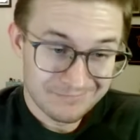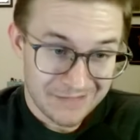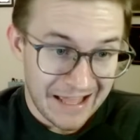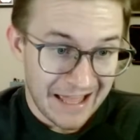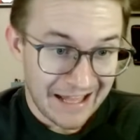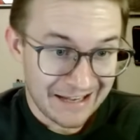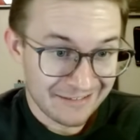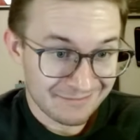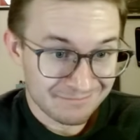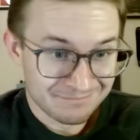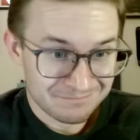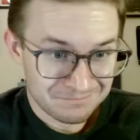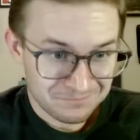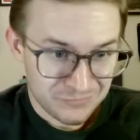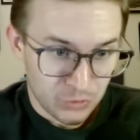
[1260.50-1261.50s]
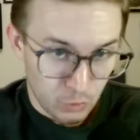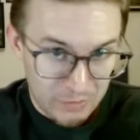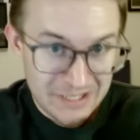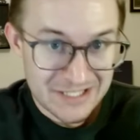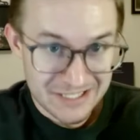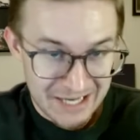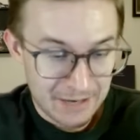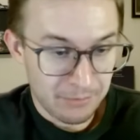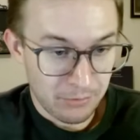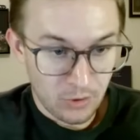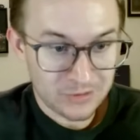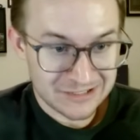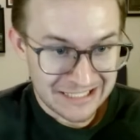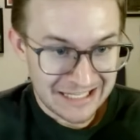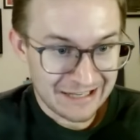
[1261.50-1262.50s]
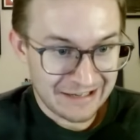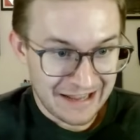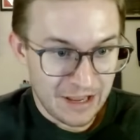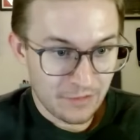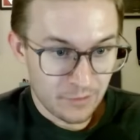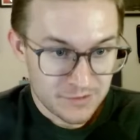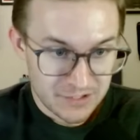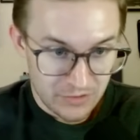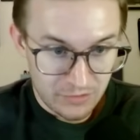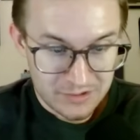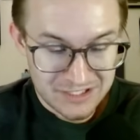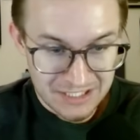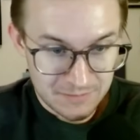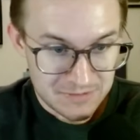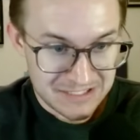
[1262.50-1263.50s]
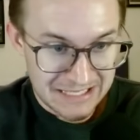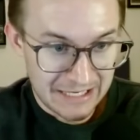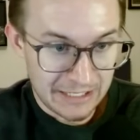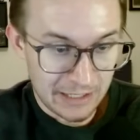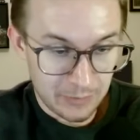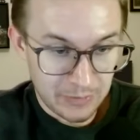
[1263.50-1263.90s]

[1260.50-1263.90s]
and the reason I broke down how those other teams stack up